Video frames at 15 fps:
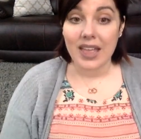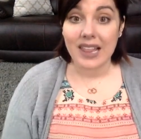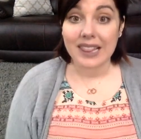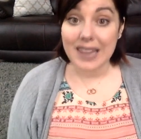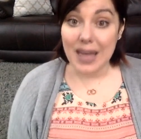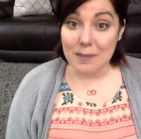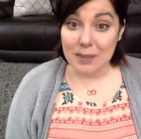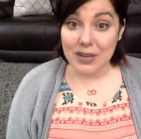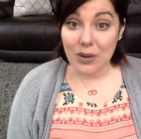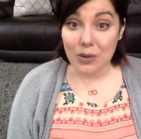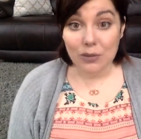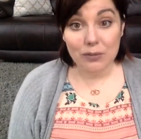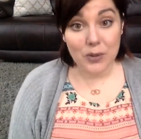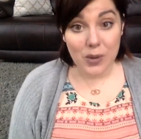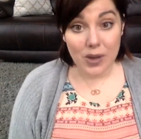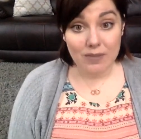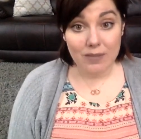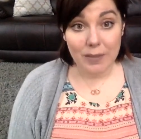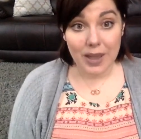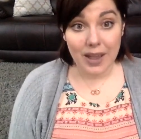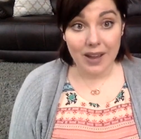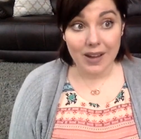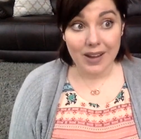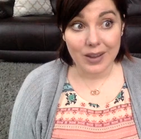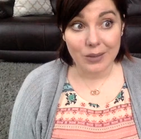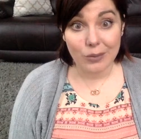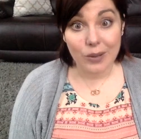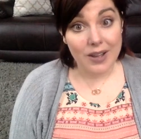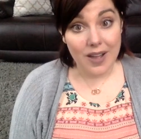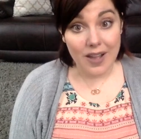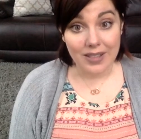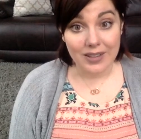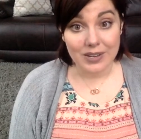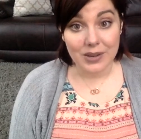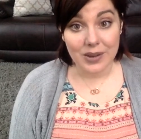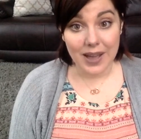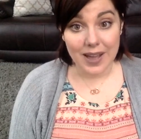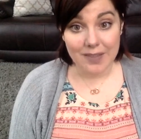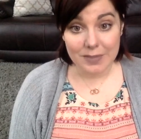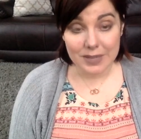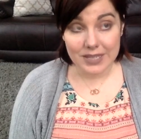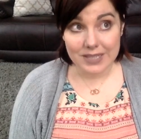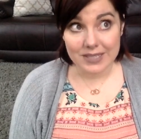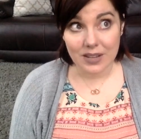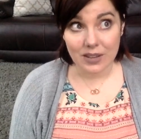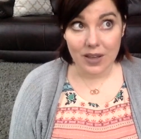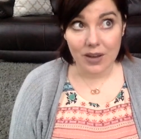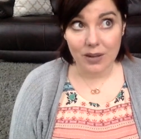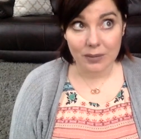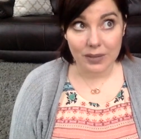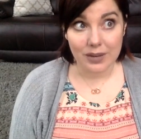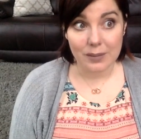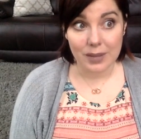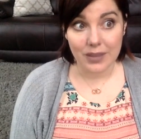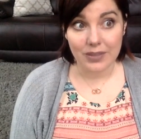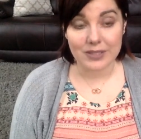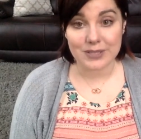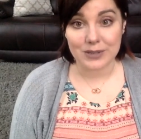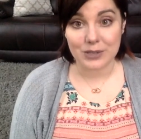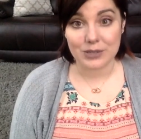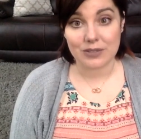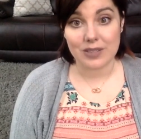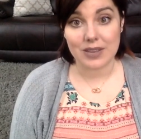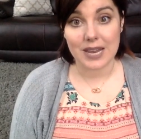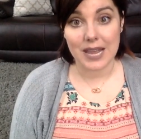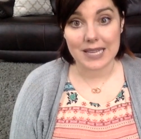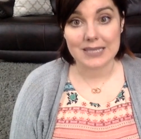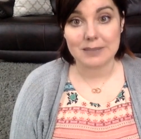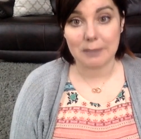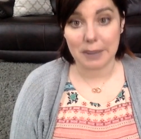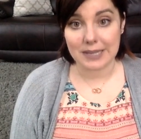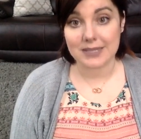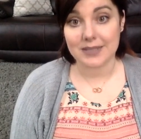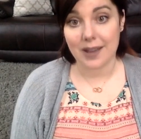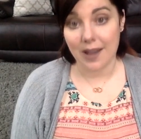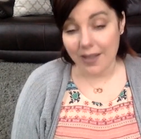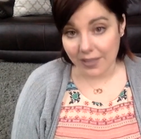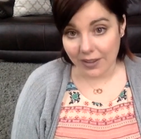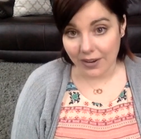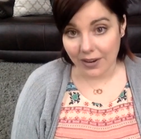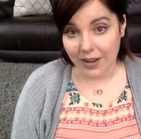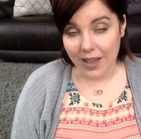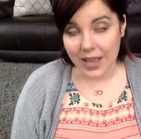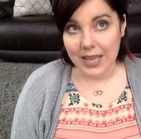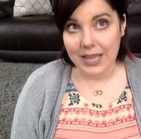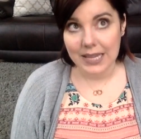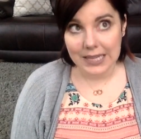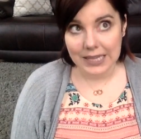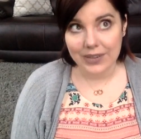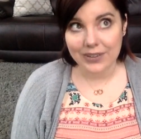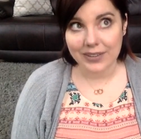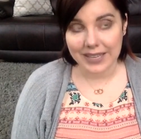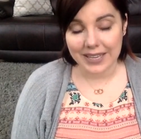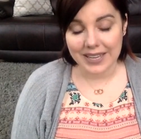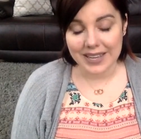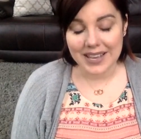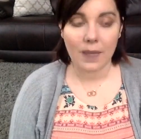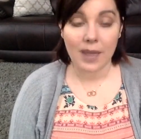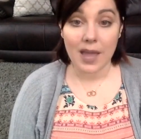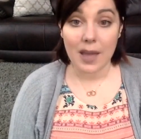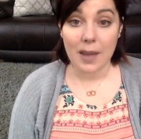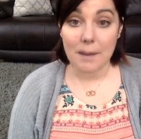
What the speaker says: Let me know if you have a pair and what color you have because, hello, I'm going to be on the search for the next best color, clearly.